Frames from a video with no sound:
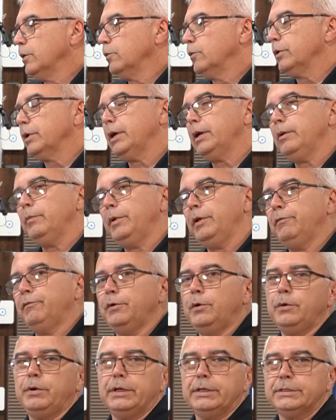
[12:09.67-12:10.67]
we're going to be
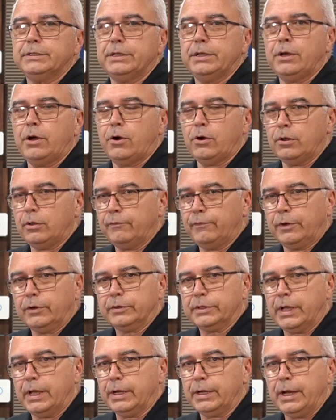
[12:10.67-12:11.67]
focusing all of our
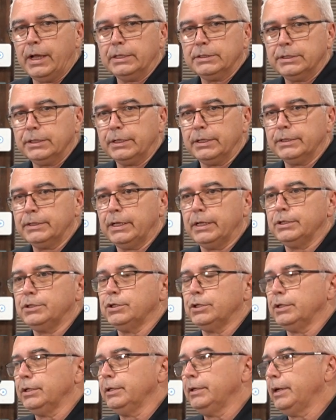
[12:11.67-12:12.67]
diagnostic
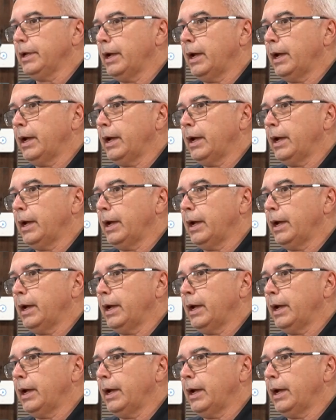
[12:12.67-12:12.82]
attention